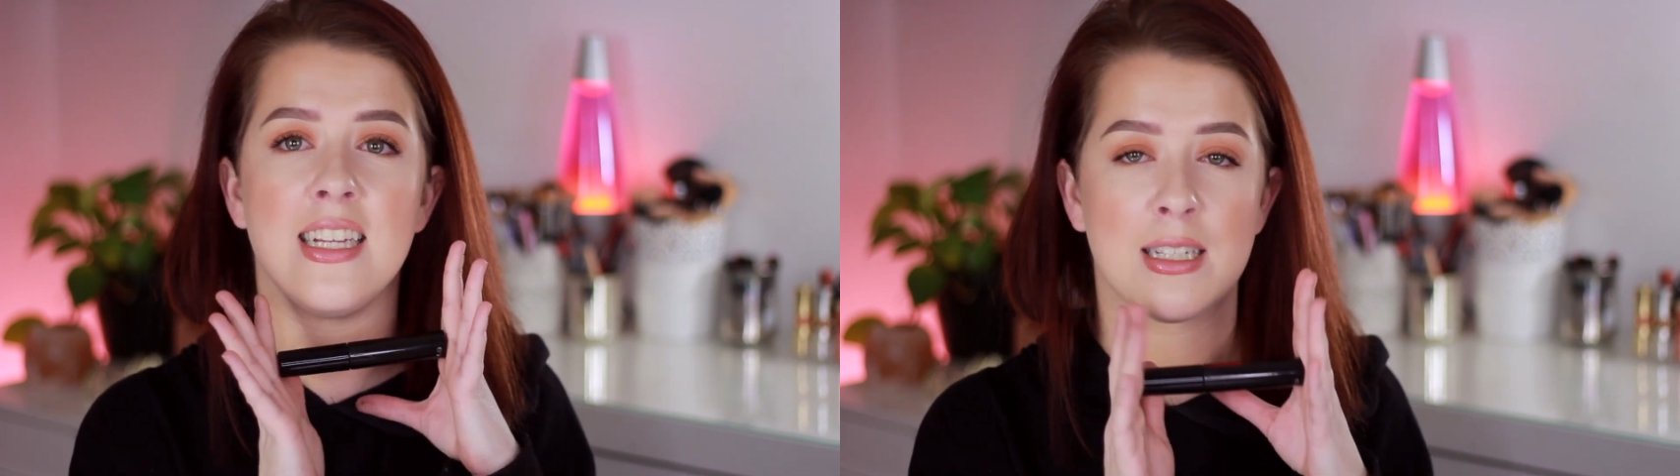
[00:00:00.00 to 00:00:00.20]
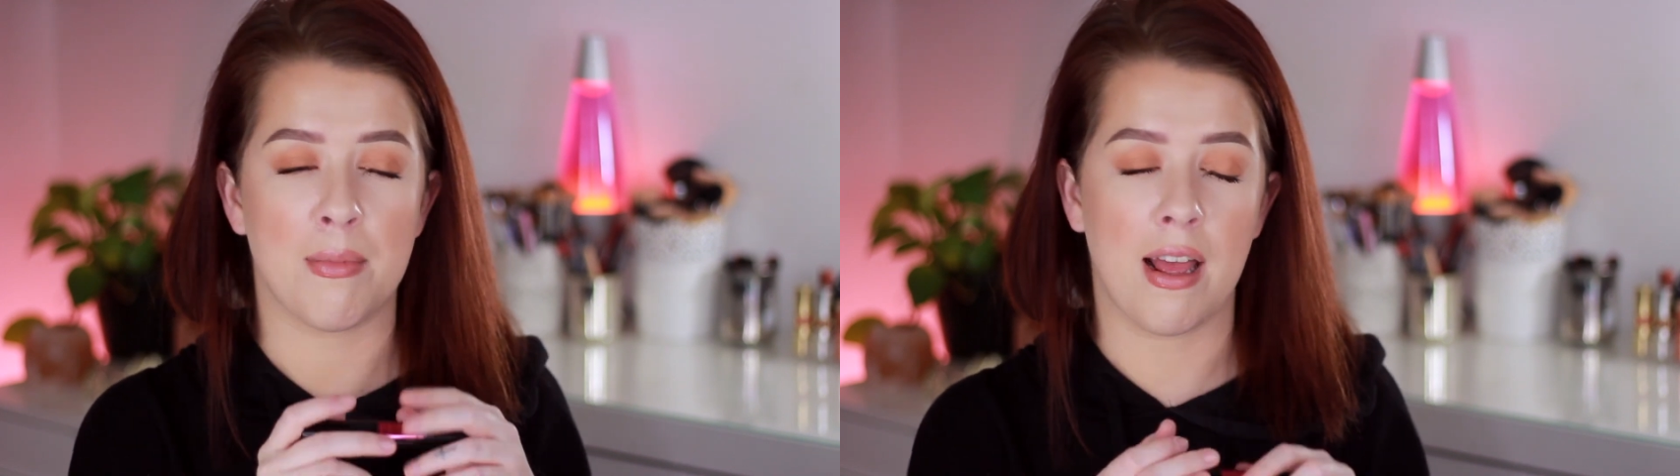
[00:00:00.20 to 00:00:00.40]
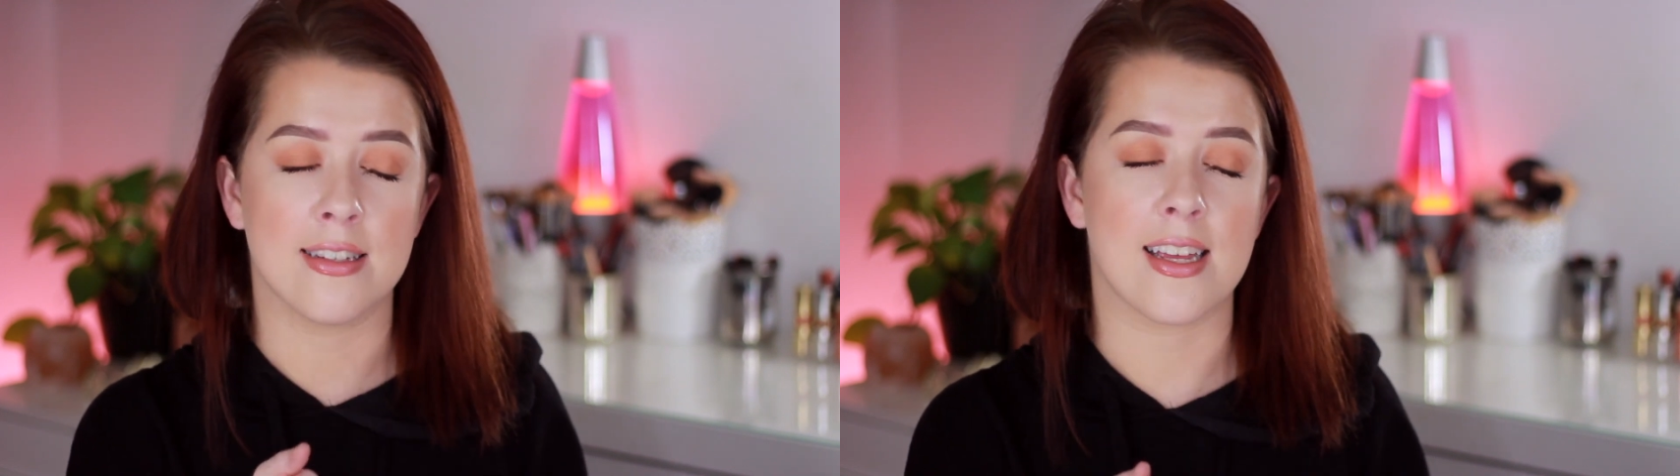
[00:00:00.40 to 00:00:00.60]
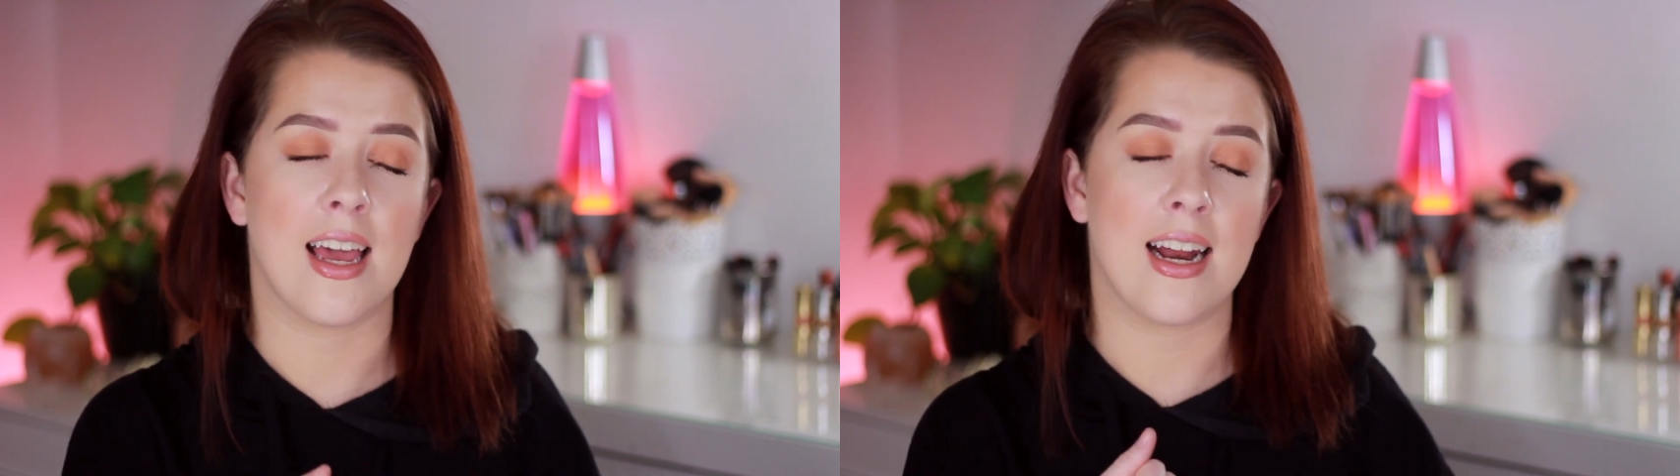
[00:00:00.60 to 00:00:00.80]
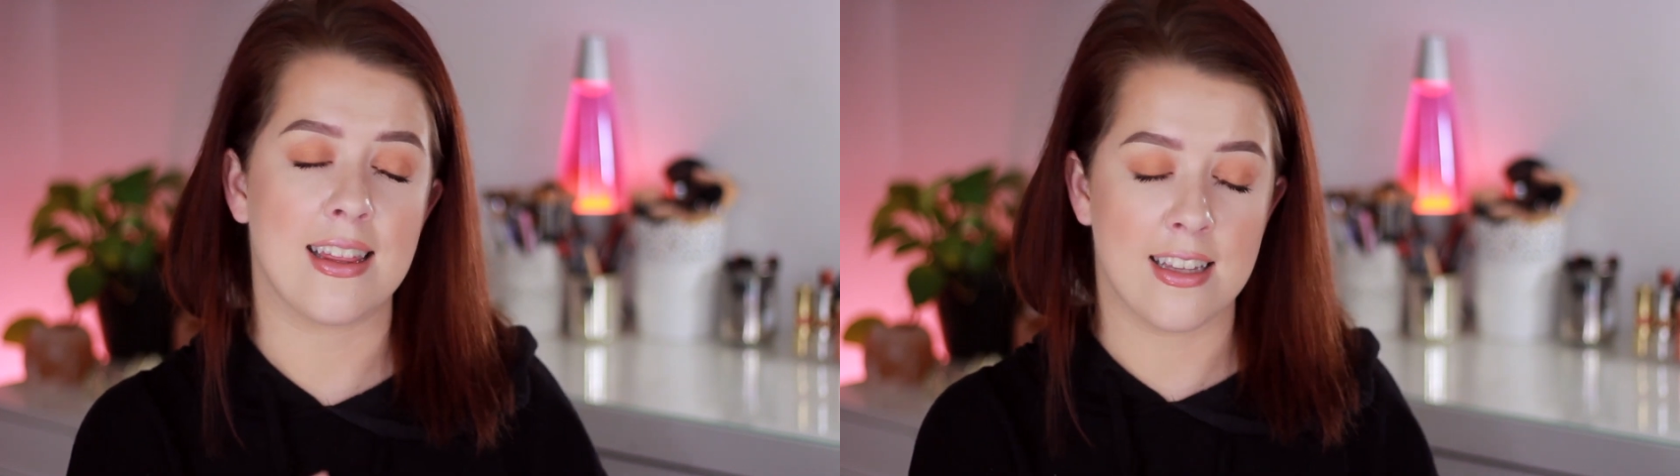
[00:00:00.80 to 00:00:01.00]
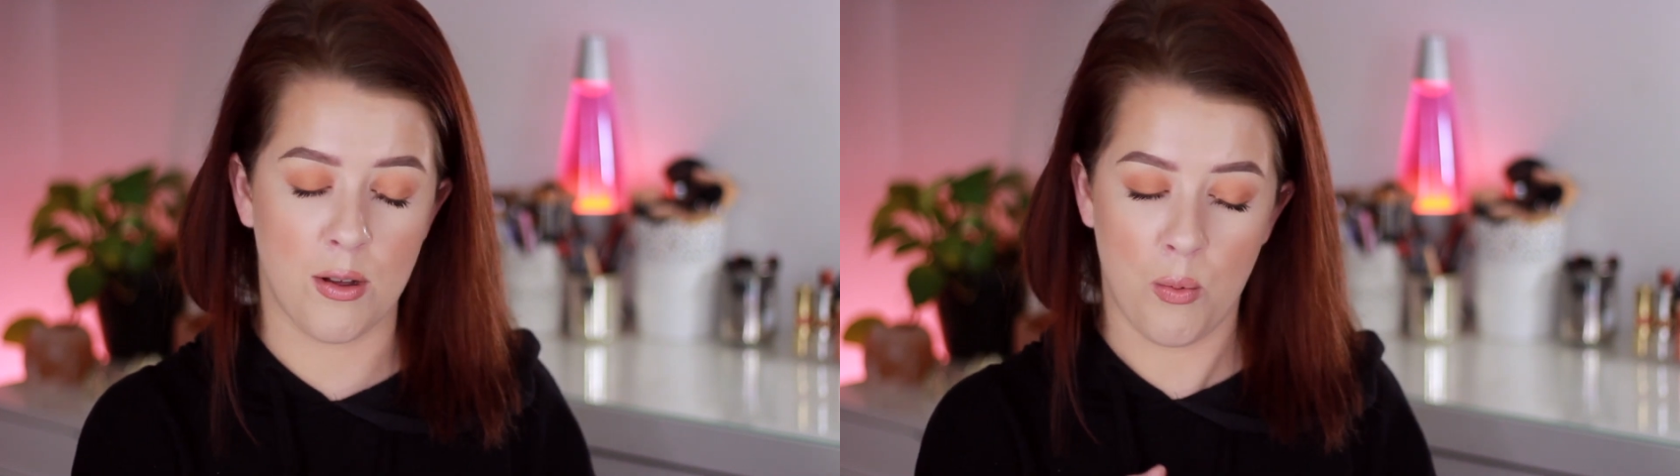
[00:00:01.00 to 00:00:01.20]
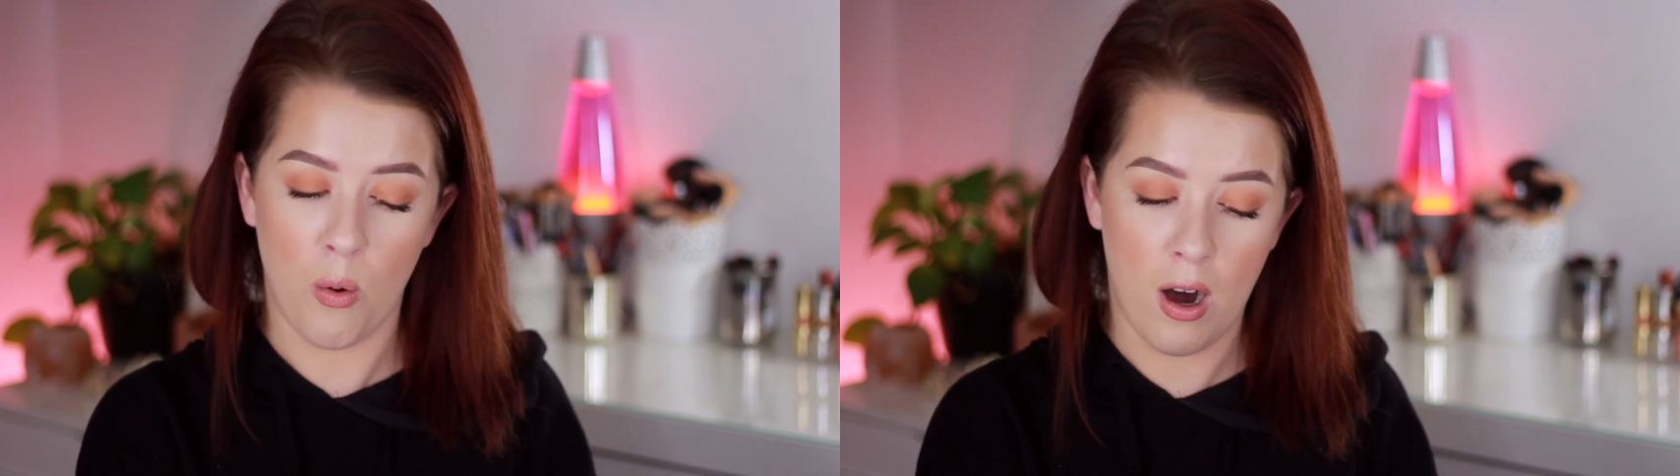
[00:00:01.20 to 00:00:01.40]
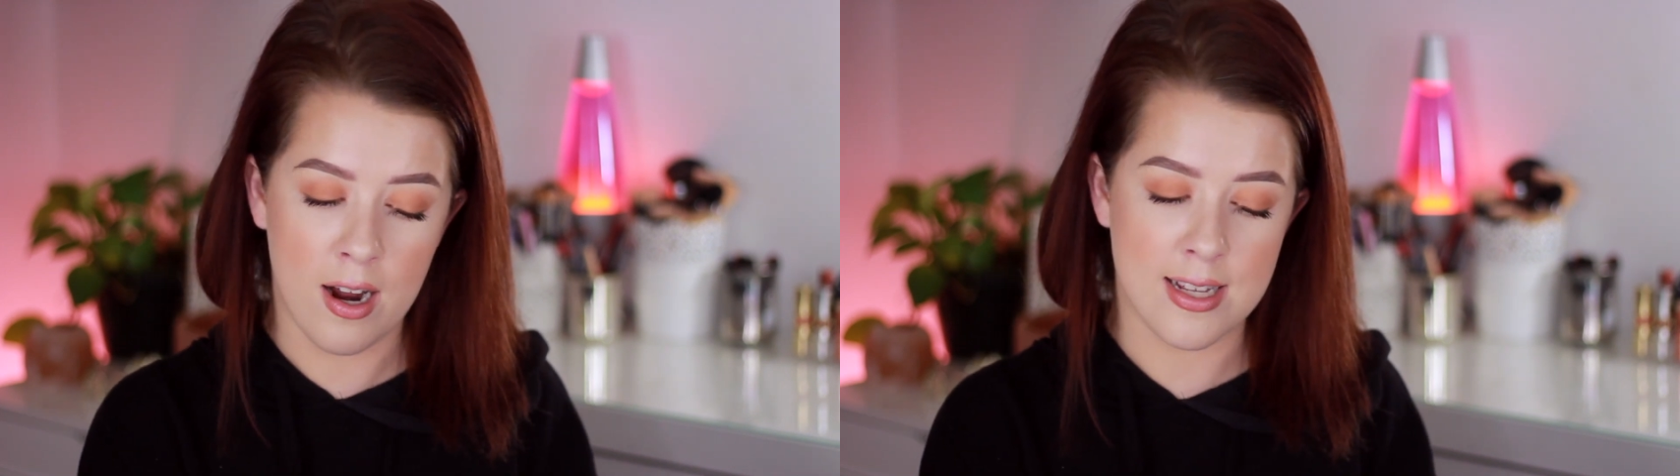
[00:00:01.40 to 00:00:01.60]
It's amazing, and I think the
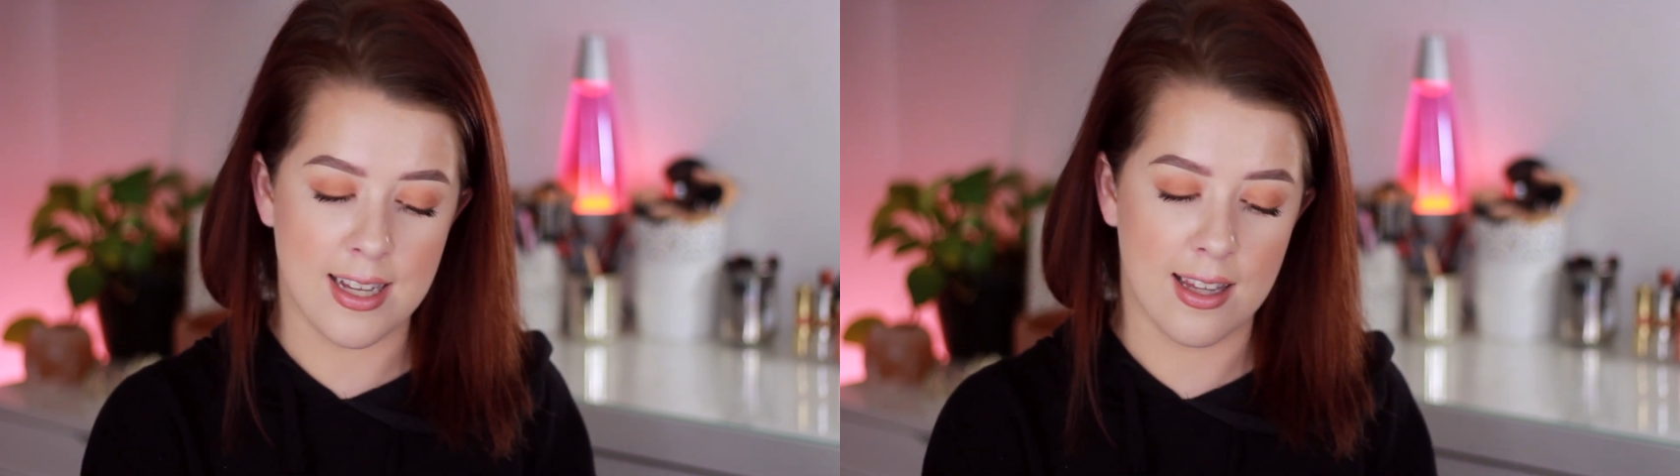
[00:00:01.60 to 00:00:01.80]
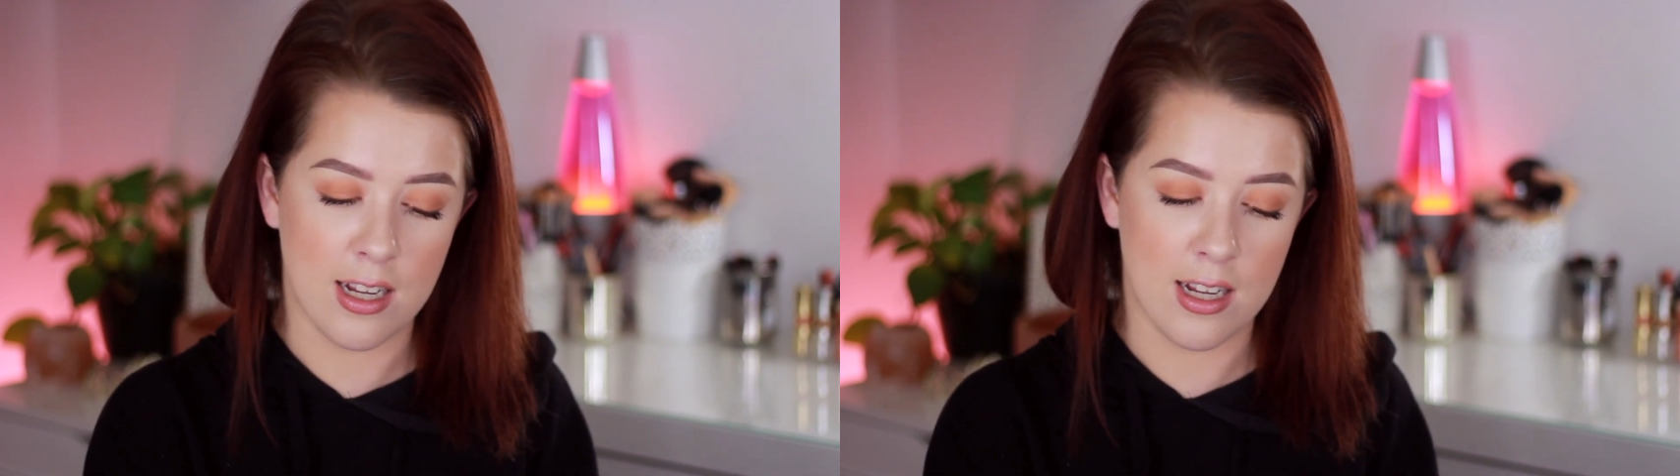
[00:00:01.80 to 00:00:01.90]
wand is a